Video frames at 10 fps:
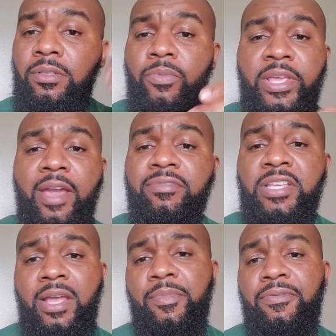We have
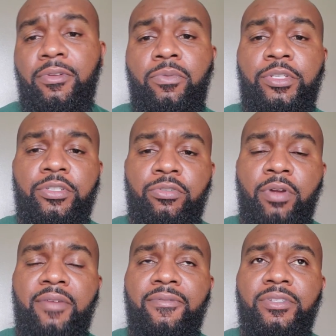Tamiflu, which is
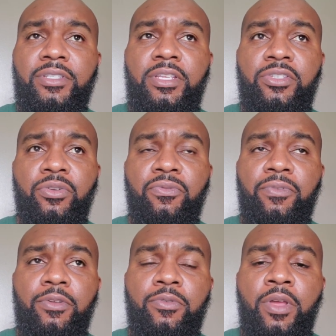great for seasonal
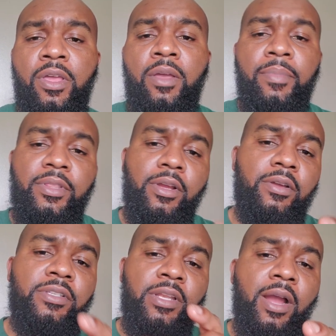flu, but there is